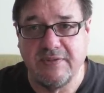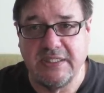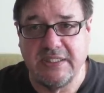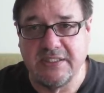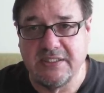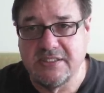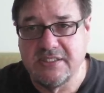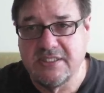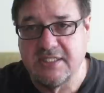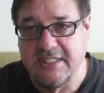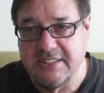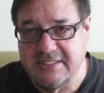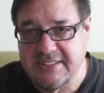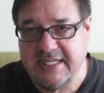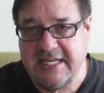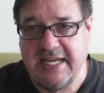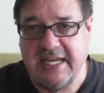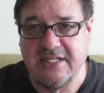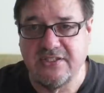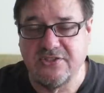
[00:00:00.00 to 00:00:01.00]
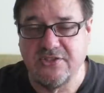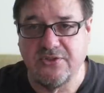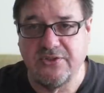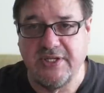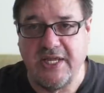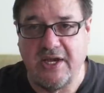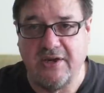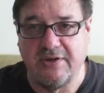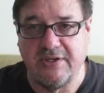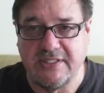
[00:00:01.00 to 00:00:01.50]
It's, it's
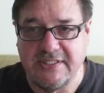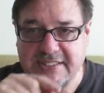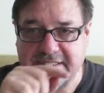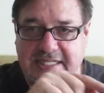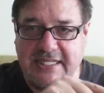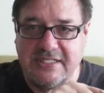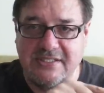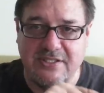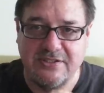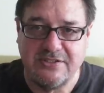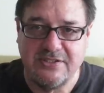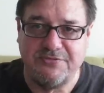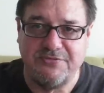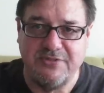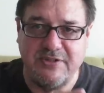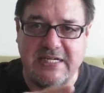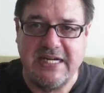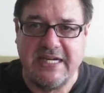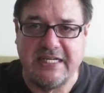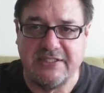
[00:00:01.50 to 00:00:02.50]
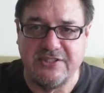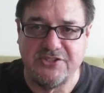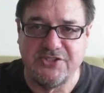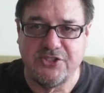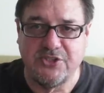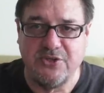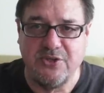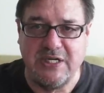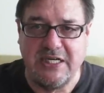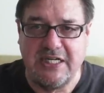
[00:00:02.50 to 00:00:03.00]
canceled out. It says there's a fee on the
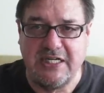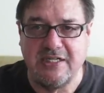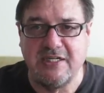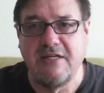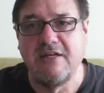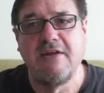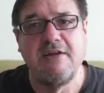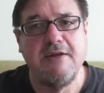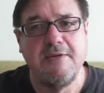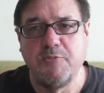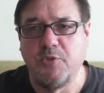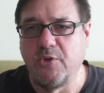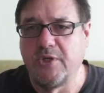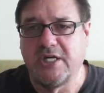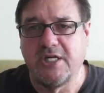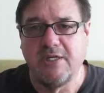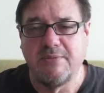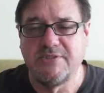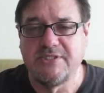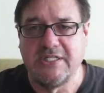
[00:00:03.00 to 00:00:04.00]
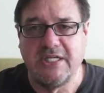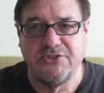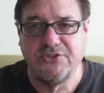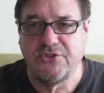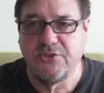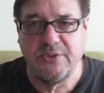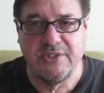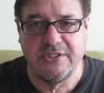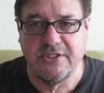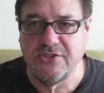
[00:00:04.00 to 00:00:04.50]
screen. When it comes
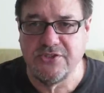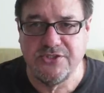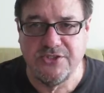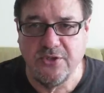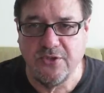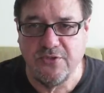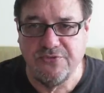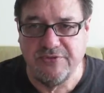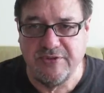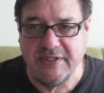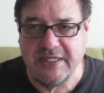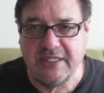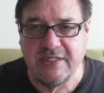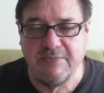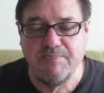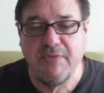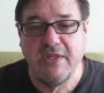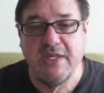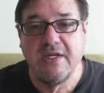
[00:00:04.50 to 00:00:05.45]
down to it, there's no fee.